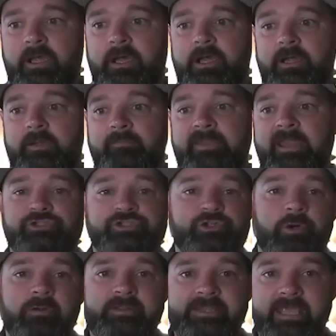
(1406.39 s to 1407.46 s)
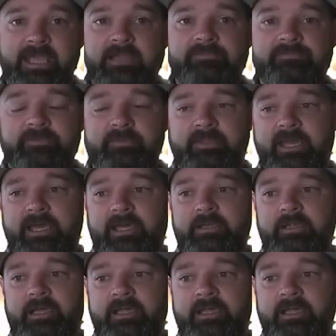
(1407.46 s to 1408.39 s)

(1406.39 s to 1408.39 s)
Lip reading: Now, shortly after that,